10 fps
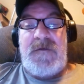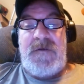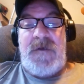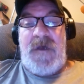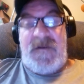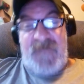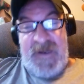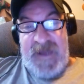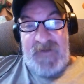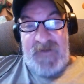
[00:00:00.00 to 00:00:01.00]

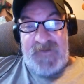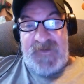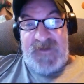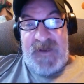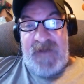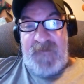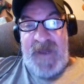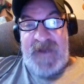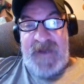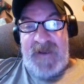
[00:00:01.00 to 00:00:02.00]
Unbeknownst to
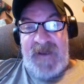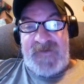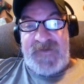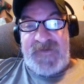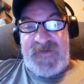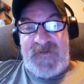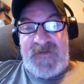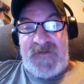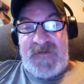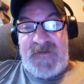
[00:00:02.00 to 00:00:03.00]
everybody else,
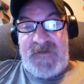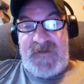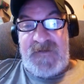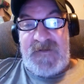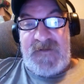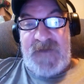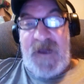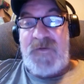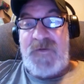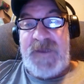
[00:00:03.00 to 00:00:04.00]
the
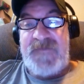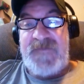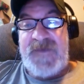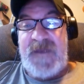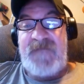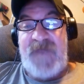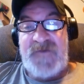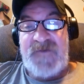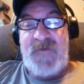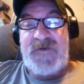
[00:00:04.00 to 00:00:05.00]
whole team said, if y'all's
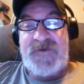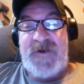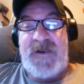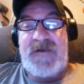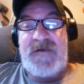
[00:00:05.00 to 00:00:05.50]
going to treat